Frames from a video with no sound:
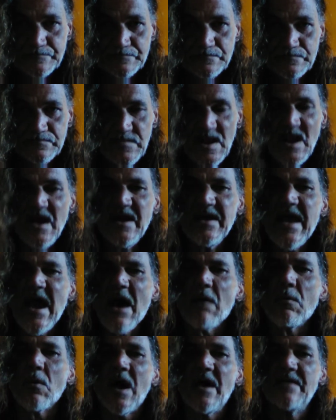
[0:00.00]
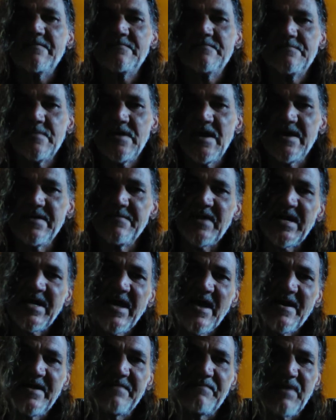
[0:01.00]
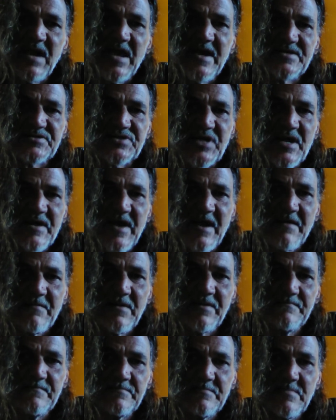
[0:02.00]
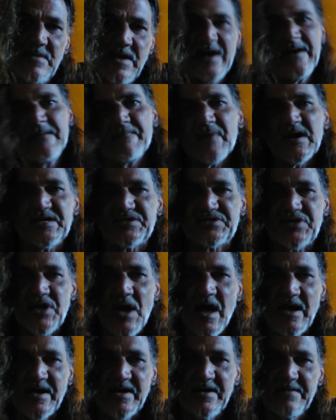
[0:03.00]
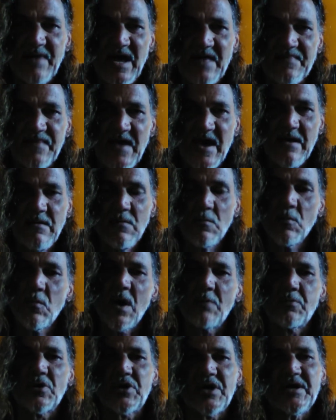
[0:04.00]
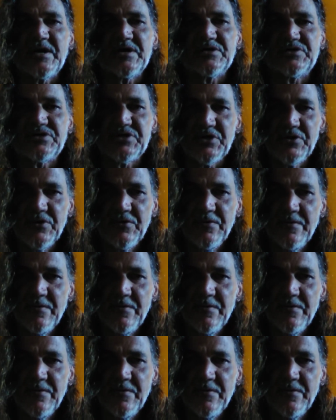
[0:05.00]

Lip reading: Now what? Anybody got any plans on that one? Anybody talking about that? What we're going to do?